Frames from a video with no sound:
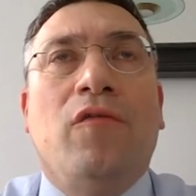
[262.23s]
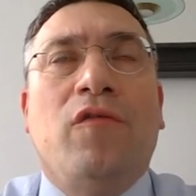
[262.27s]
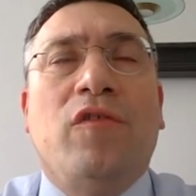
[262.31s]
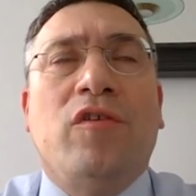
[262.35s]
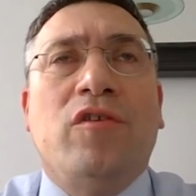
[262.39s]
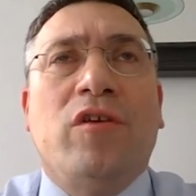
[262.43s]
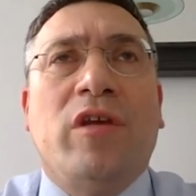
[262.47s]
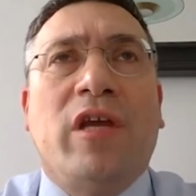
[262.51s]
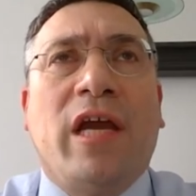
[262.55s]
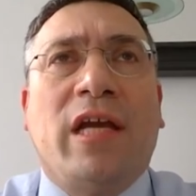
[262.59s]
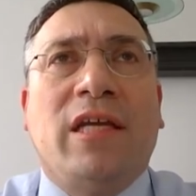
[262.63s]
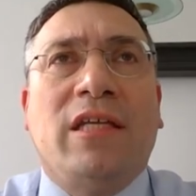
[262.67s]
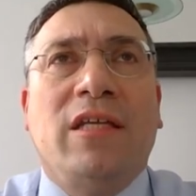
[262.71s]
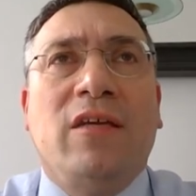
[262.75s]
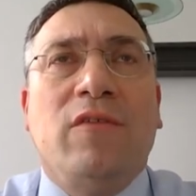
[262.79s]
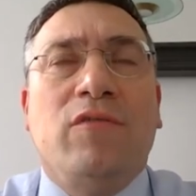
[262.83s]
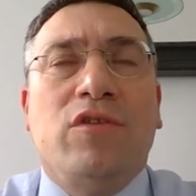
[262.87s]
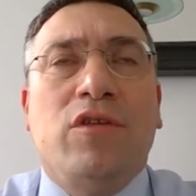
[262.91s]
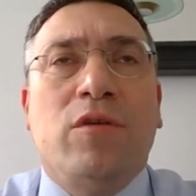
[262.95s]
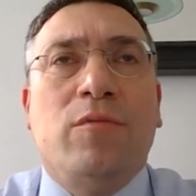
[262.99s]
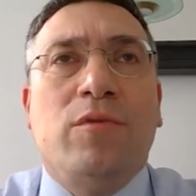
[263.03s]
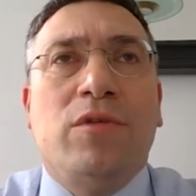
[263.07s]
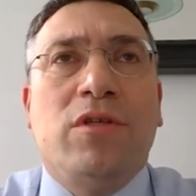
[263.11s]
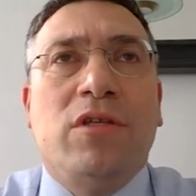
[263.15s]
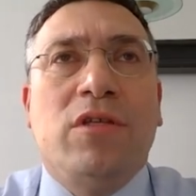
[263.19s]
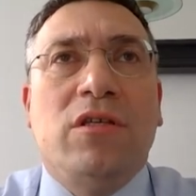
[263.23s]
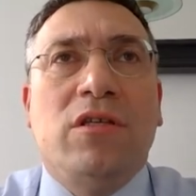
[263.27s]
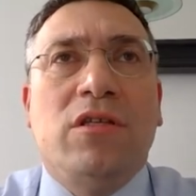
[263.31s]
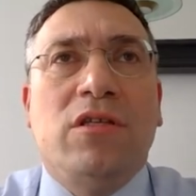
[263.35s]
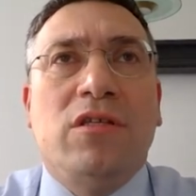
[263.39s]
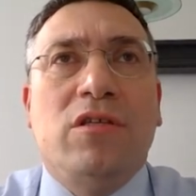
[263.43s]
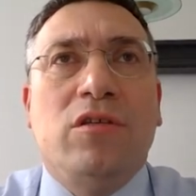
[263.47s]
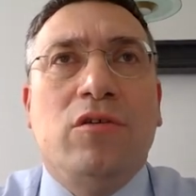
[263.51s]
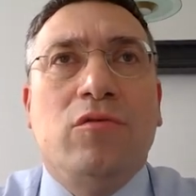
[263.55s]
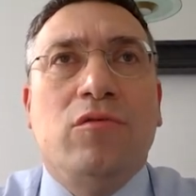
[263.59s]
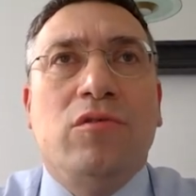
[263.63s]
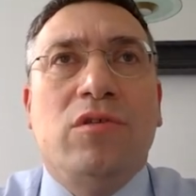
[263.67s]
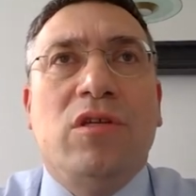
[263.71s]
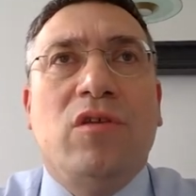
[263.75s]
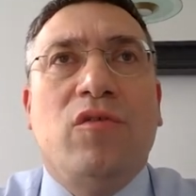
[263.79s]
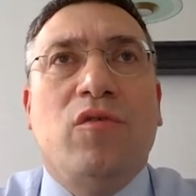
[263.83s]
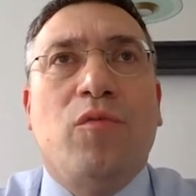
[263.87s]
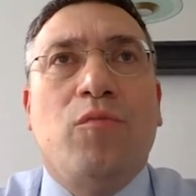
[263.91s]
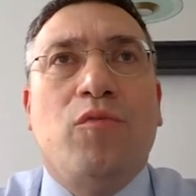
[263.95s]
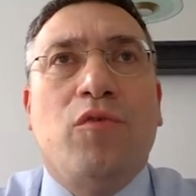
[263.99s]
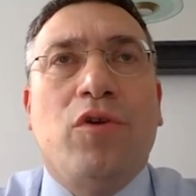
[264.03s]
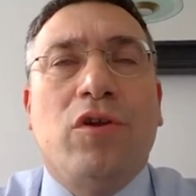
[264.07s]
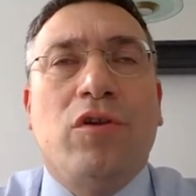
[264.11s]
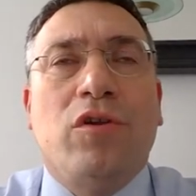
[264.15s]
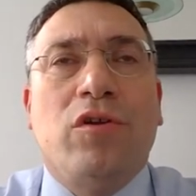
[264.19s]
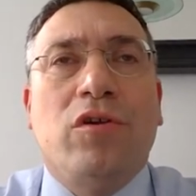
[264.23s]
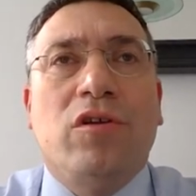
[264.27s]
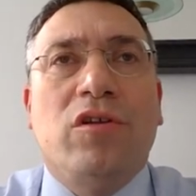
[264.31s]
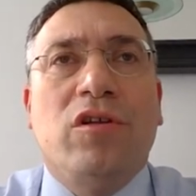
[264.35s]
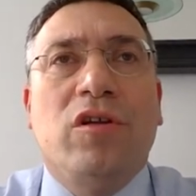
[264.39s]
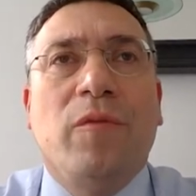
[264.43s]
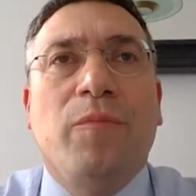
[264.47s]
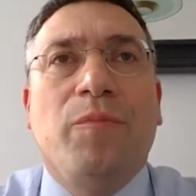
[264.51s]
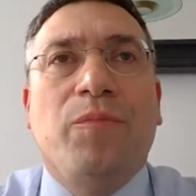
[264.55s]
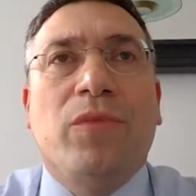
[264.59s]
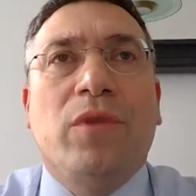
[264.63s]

the active substance used in the product,